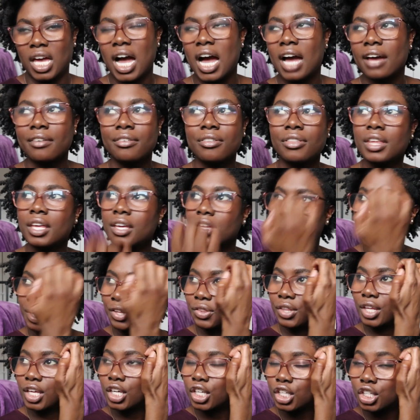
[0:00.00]
I think that
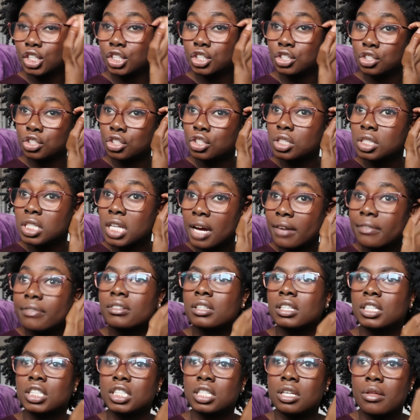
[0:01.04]
they could
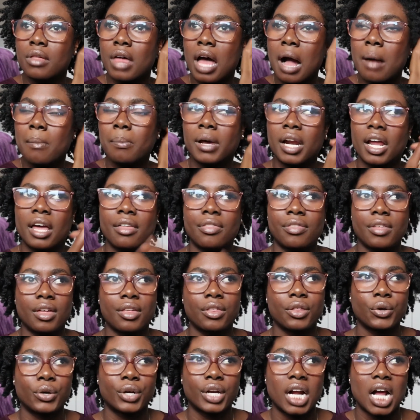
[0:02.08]
definitely do that, but I think
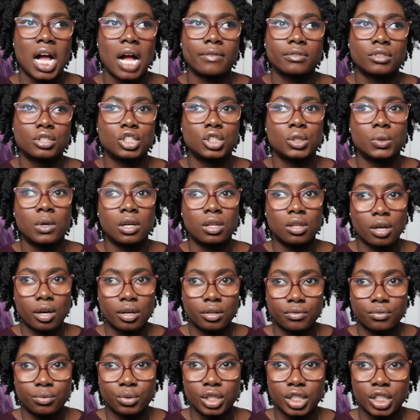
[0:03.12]
they're gonna have to do a lot
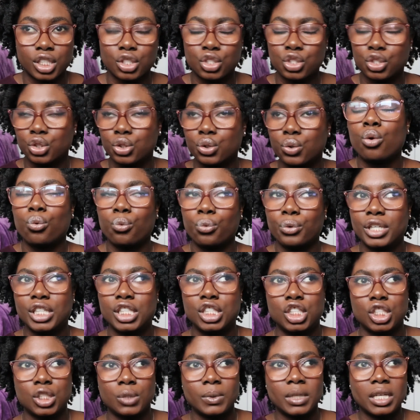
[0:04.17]
of work to
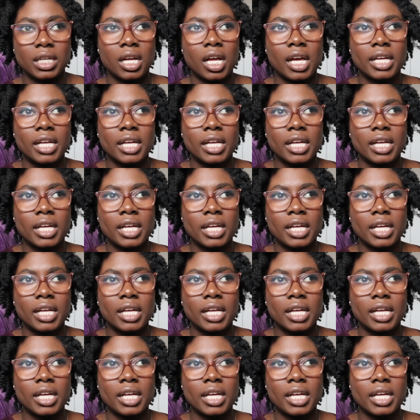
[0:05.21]
redo it.